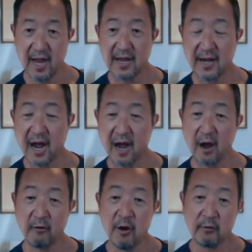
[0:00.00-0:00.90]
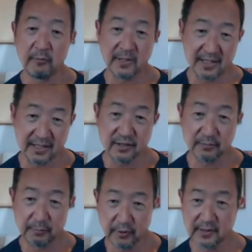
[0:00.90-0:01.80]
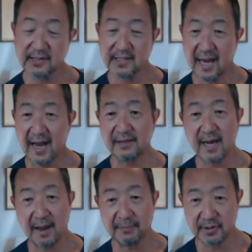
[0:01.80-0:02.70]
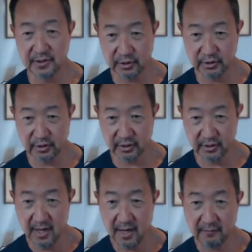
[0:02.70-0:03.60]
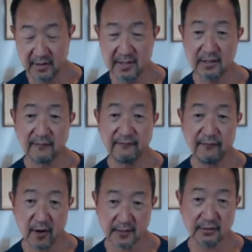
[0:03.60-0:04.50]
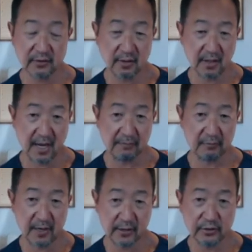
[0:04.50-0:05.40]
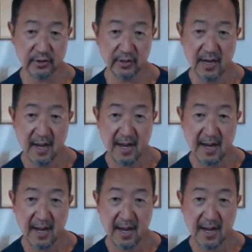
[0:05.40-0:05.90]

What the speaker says: and how we need to put aside competition and we need to foster collaboration.